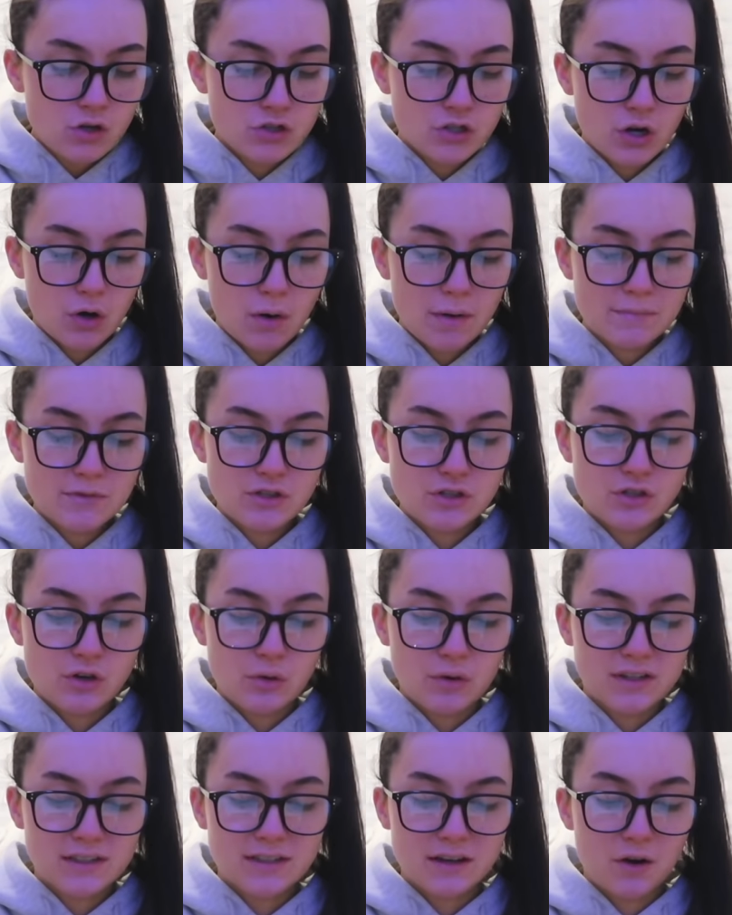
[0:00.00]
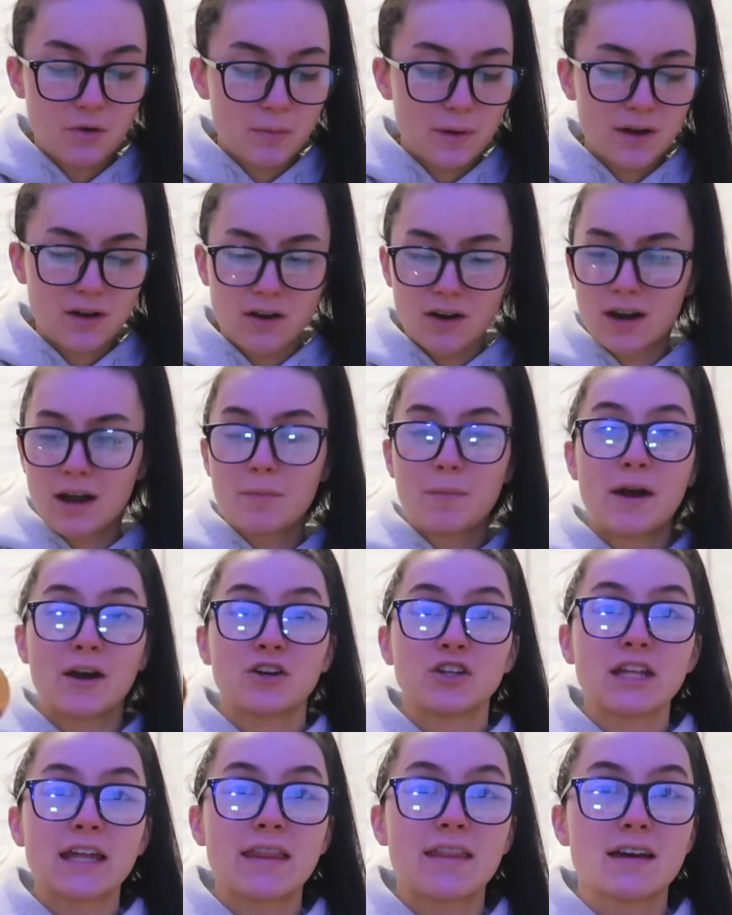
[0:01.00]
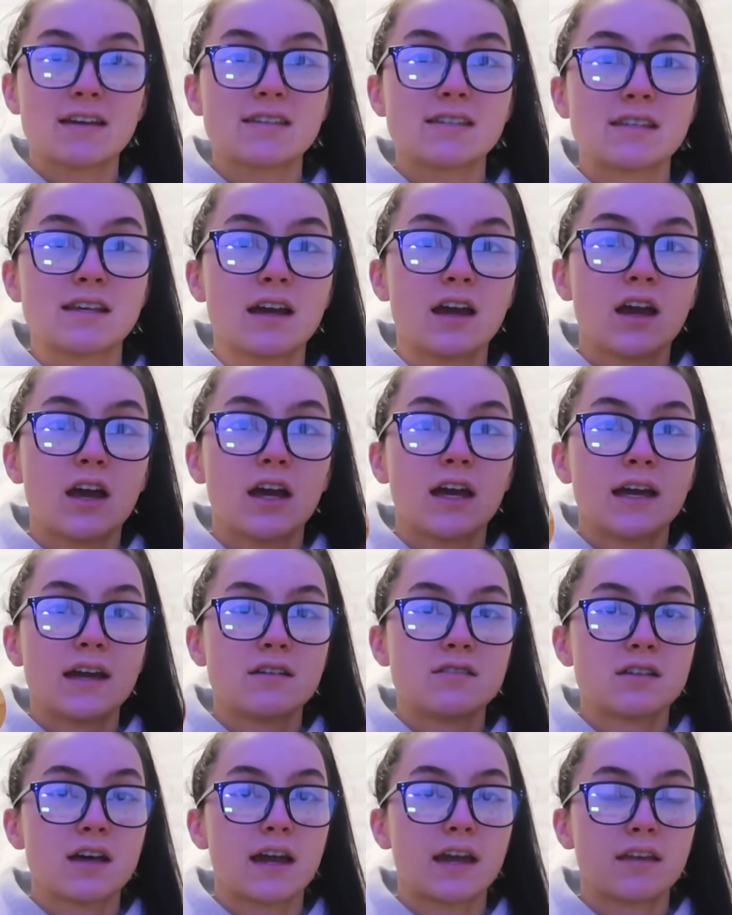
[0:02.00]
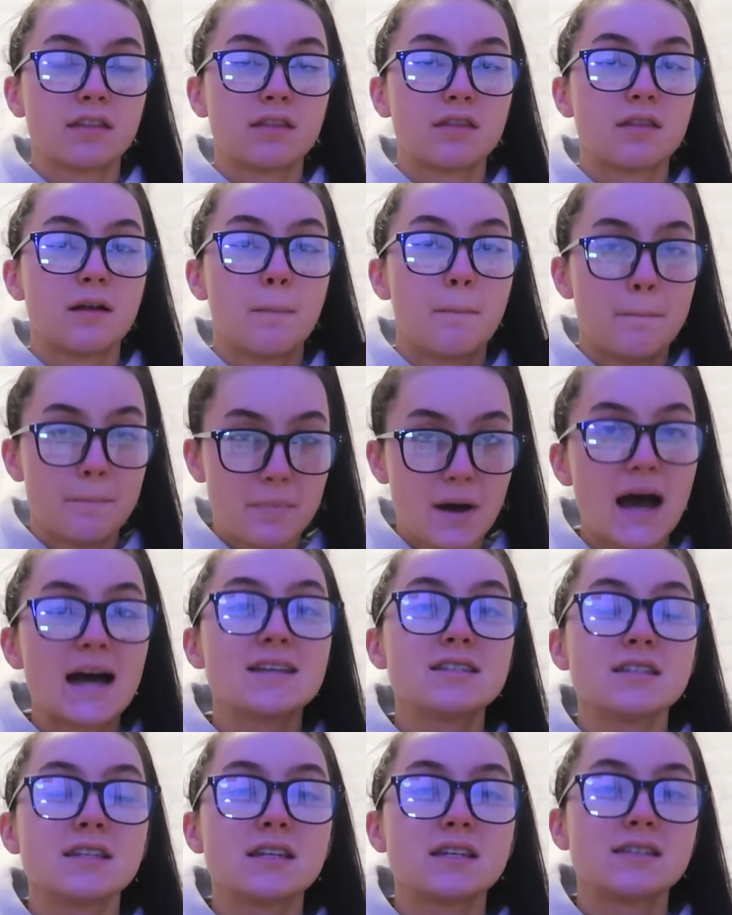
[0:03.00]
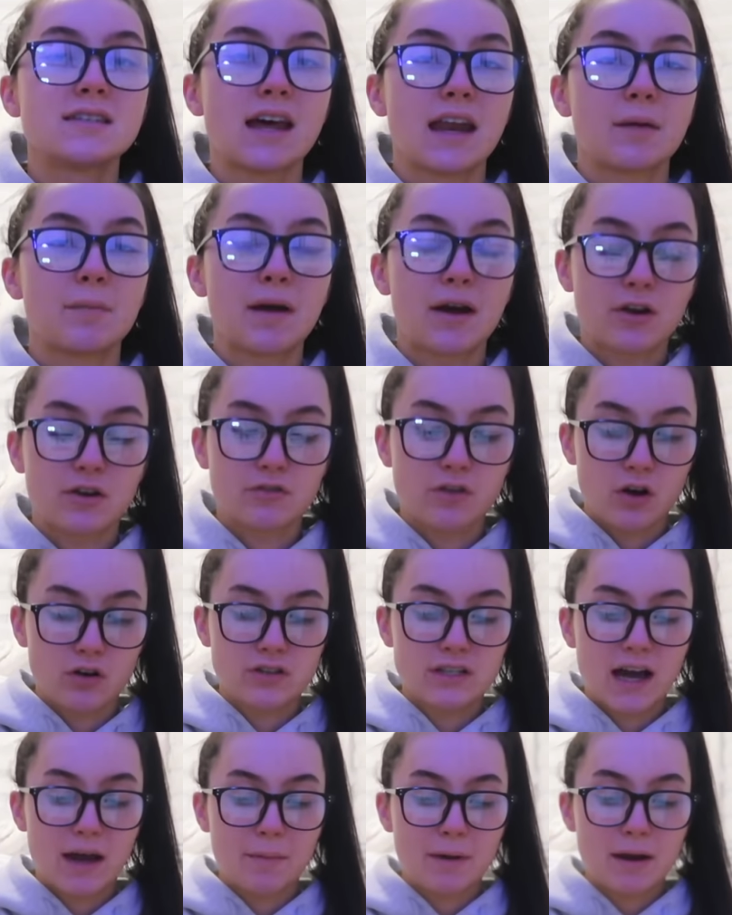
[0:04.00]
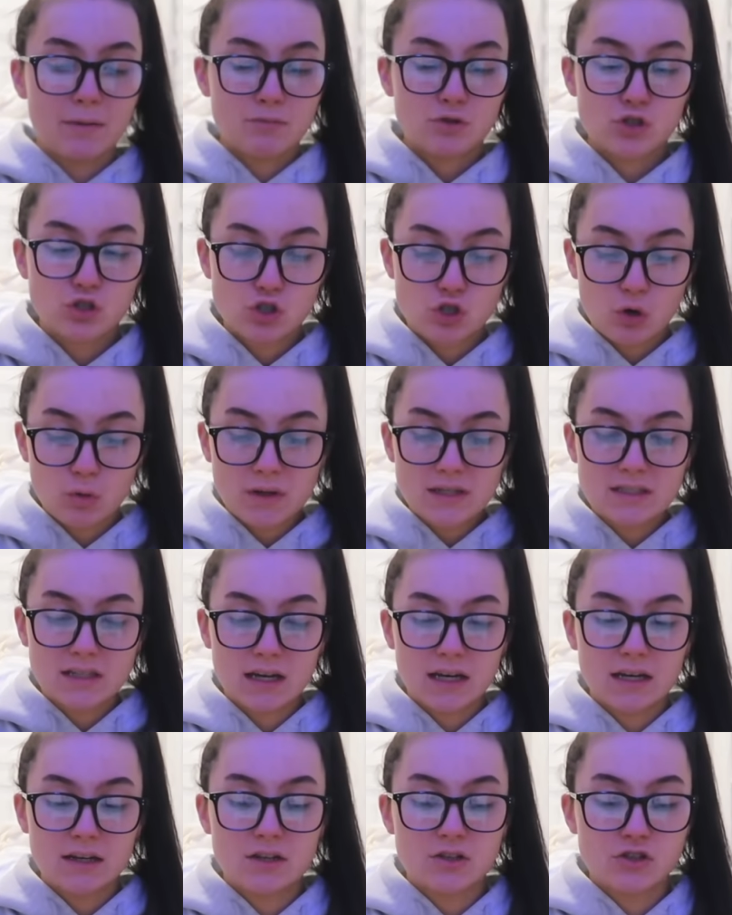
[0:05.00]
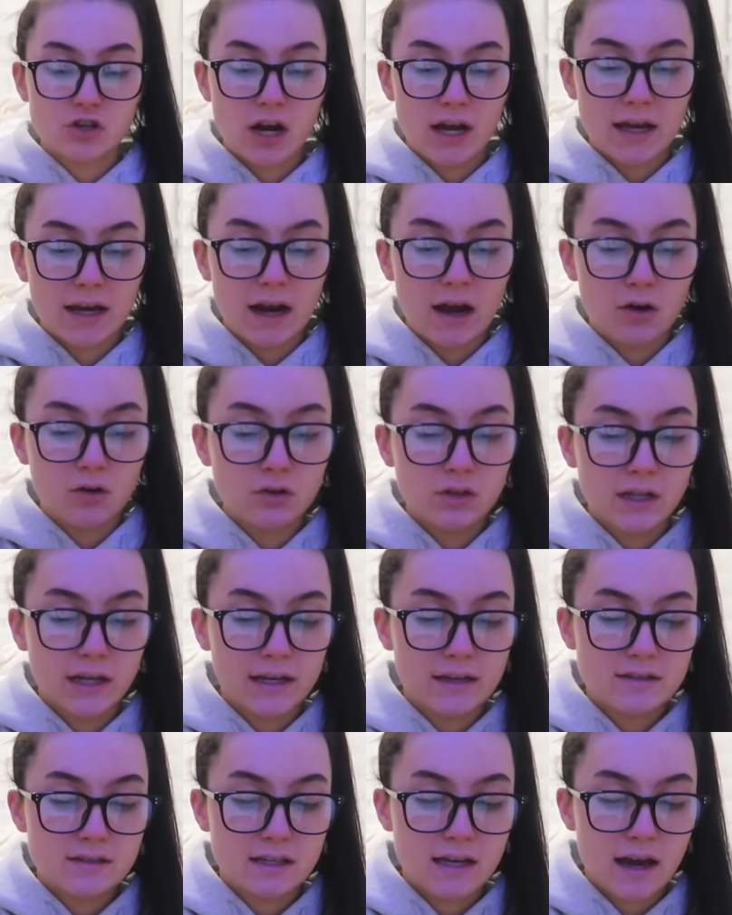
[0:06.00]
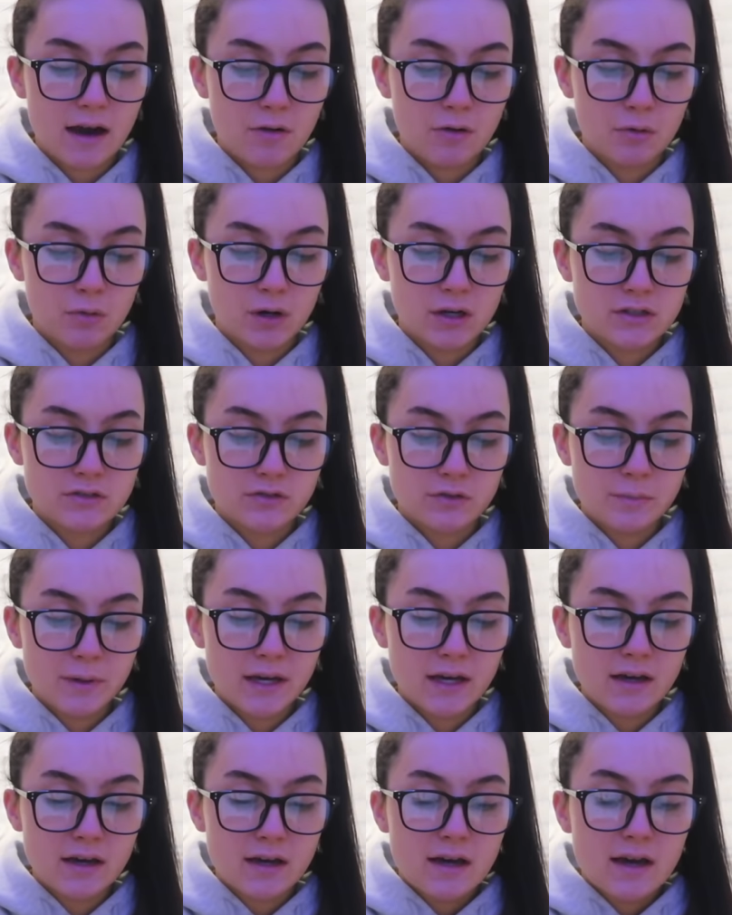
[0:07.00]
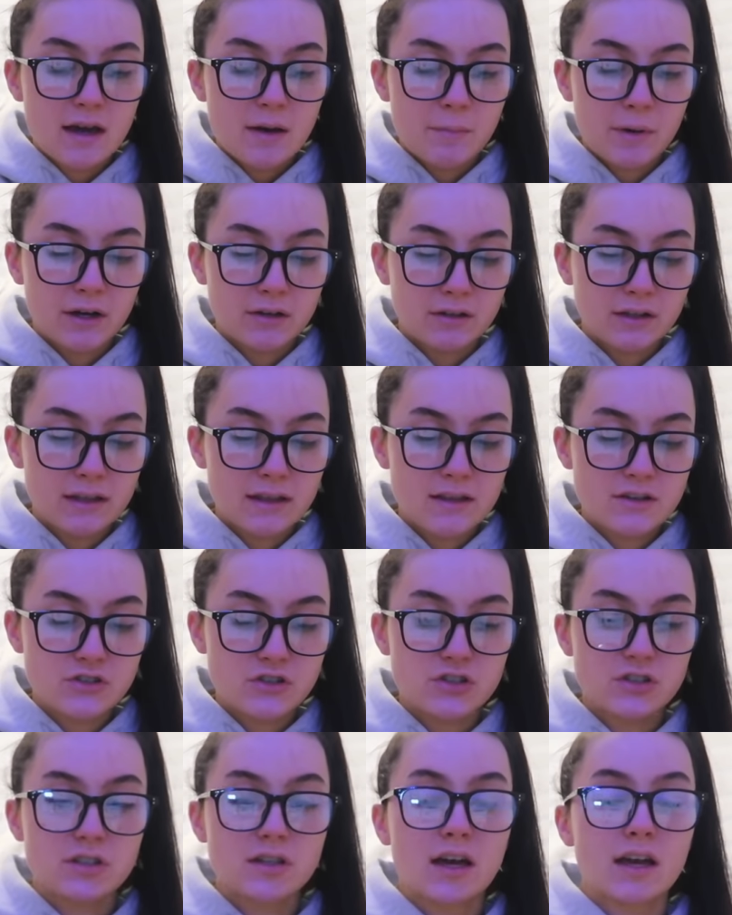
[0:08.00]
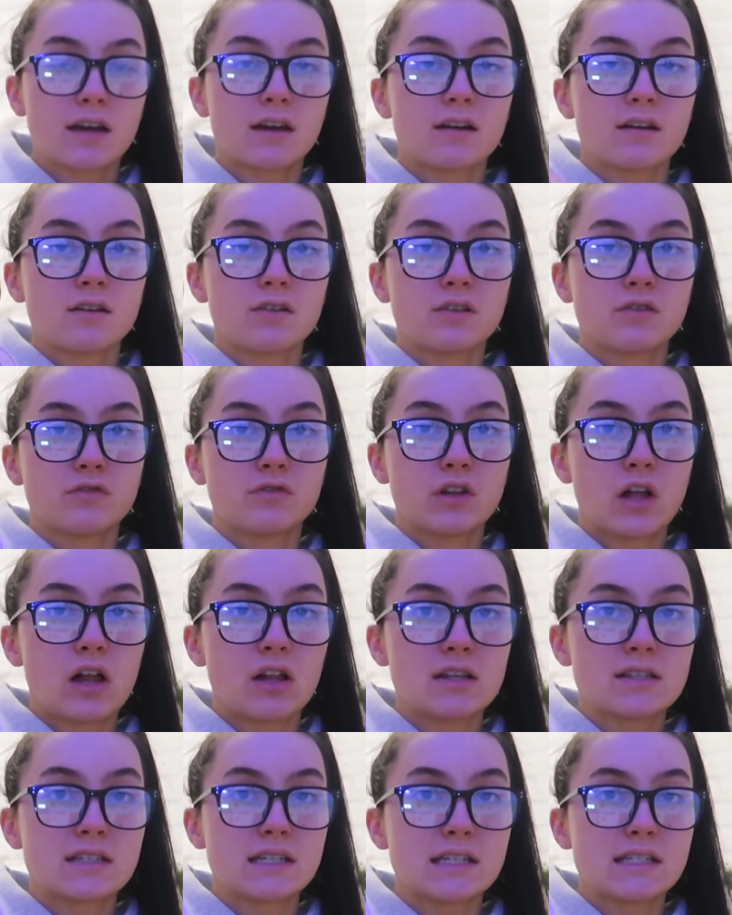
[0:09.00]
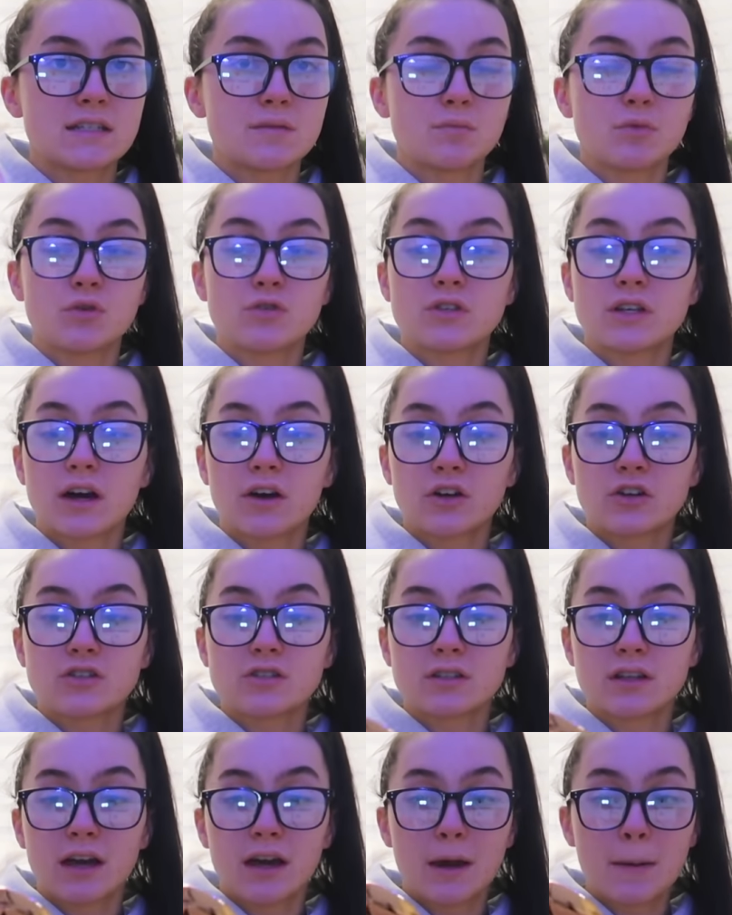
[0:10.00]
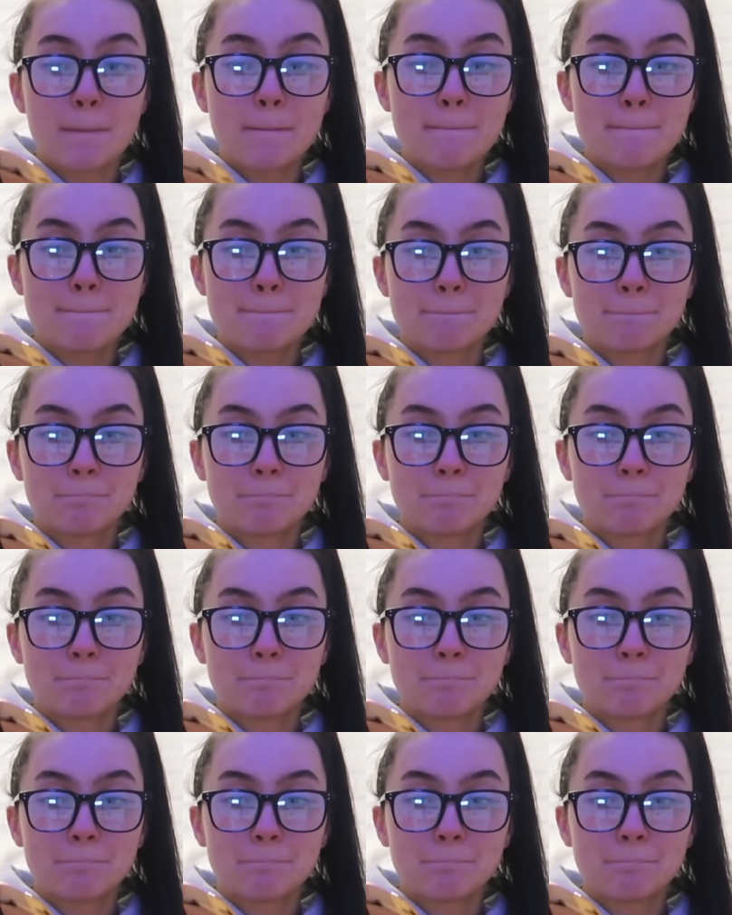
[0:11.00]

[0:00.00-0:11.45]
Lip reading: So I'm so excited. Oh my god, apparently this is like the best setting powder of all time, and I'm so excited to try it out, like, see how it works for me. Apparently this just, like, flawlessly smooths out your skin.